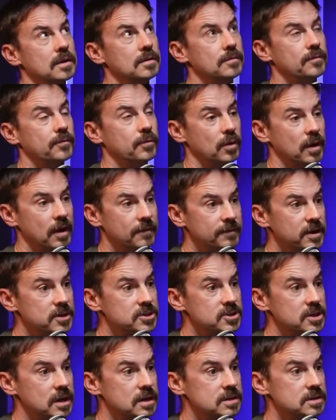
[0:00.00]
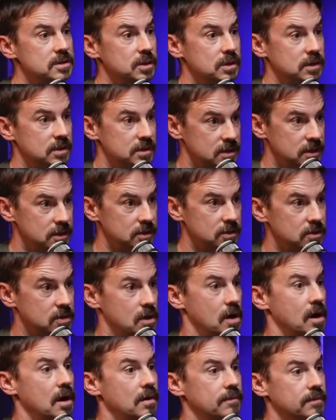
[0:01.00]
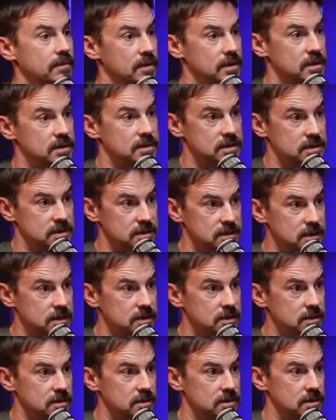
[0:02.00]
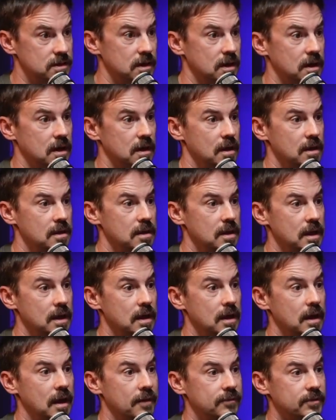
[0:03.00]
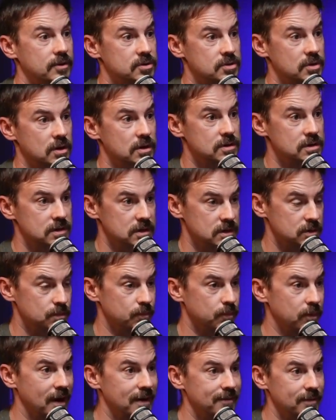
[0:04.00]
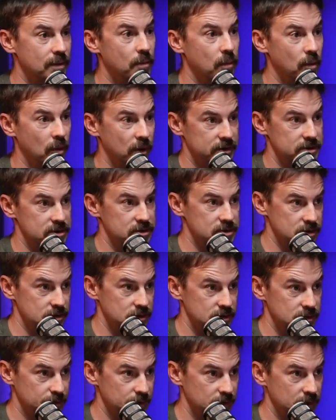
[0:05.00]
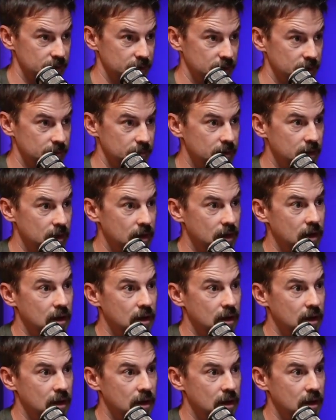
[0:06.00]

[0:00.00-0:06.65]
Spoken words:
For FHA to continue to offer this to seniors, they have to charge this private mortgage insurance premium.